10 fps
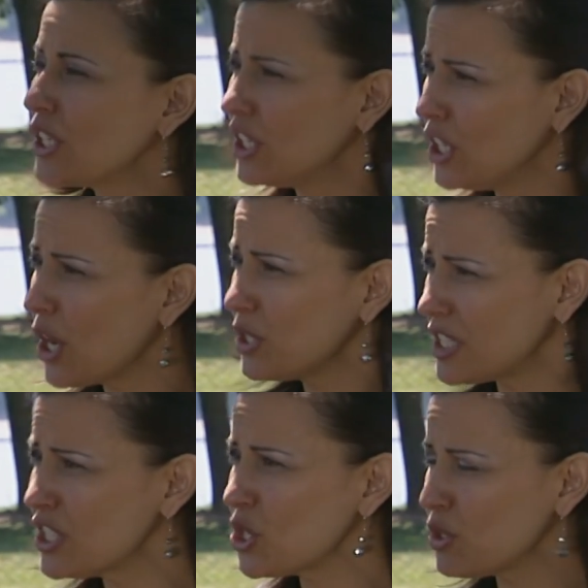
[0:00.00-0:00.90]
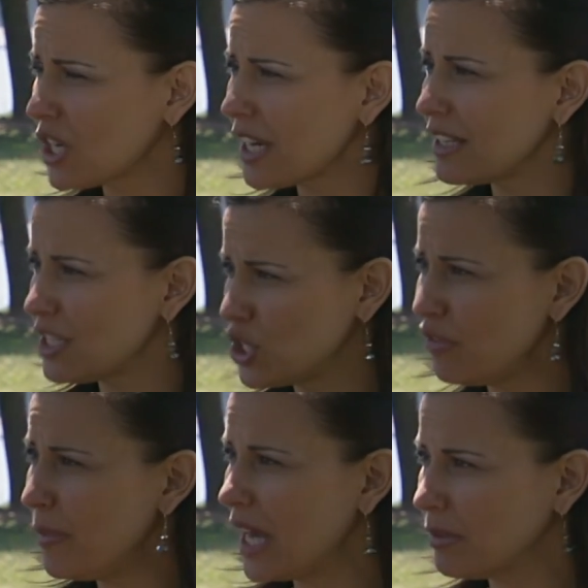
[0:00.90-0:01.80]
You know, since you started this,
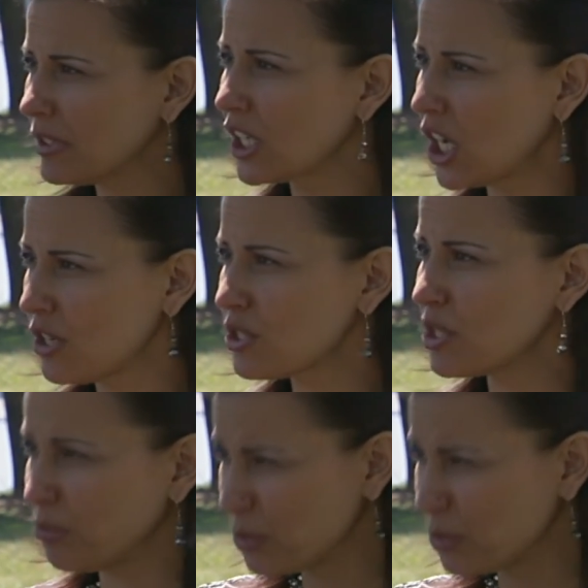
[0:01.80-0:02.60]
you've been able to garner some